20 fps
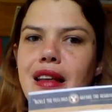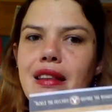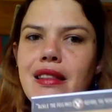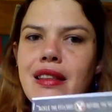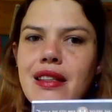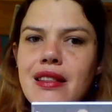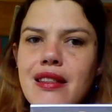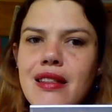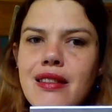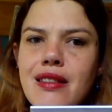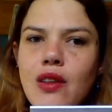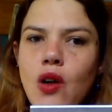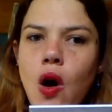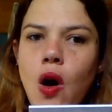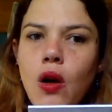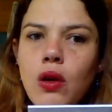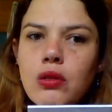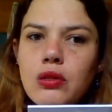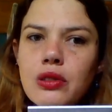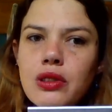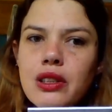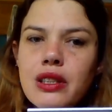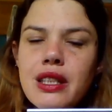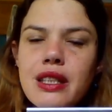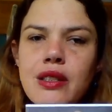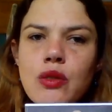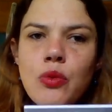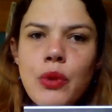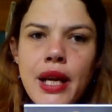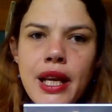This is gold.
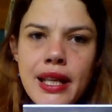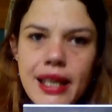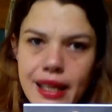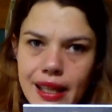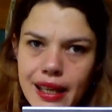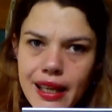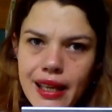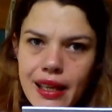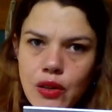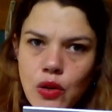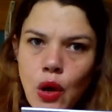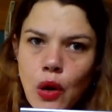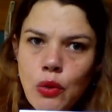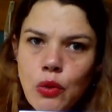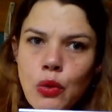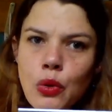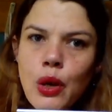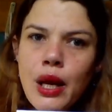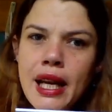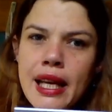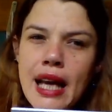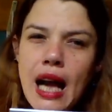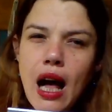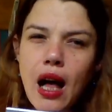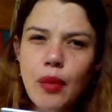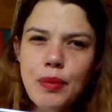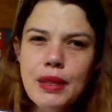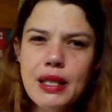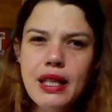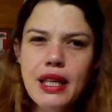This really, it really
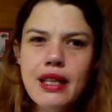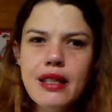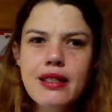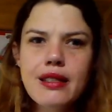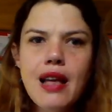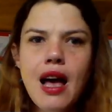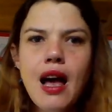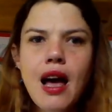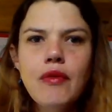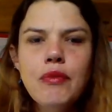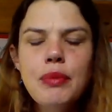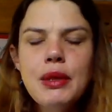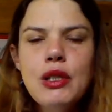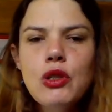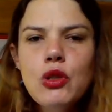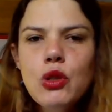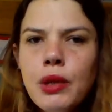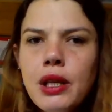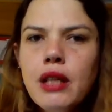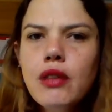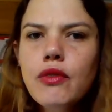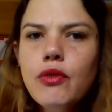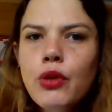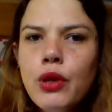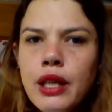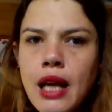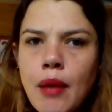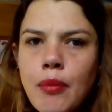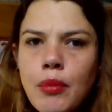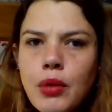helps kids. I've been doing it for a
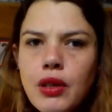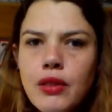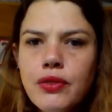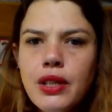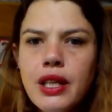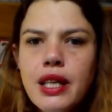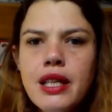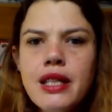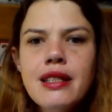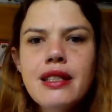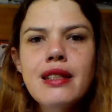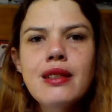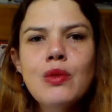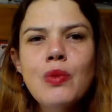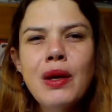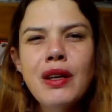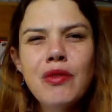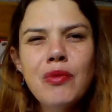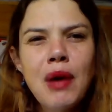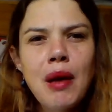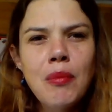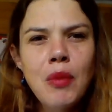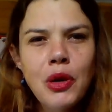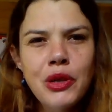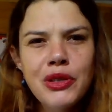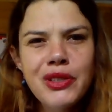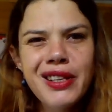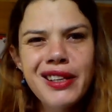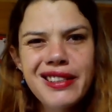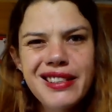number of years. It's one of my
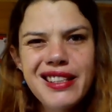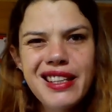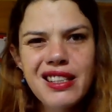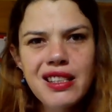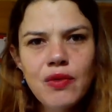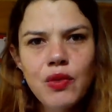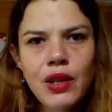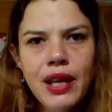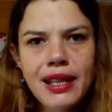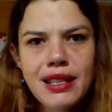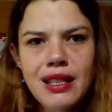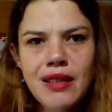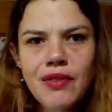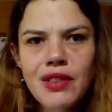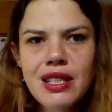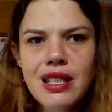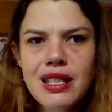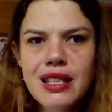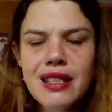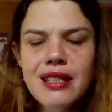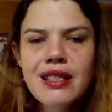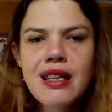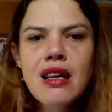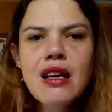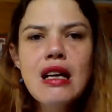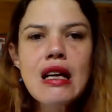most successful activities.